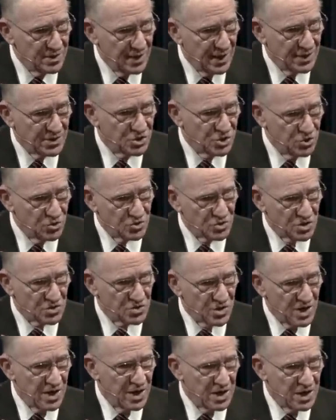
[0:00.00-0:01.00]
It's used as
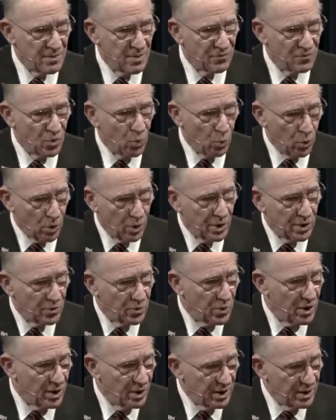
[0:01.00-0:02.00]
an idiom of the word
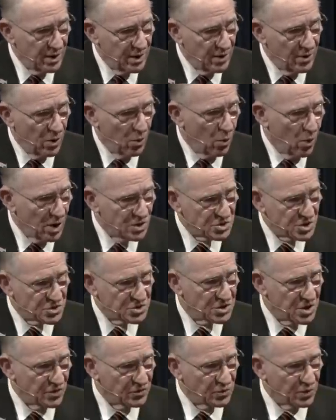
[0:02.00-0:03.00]
we wash
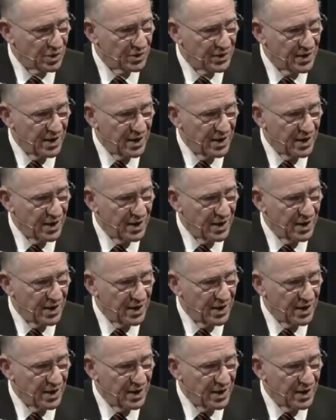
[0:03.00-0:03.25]
ourselves with.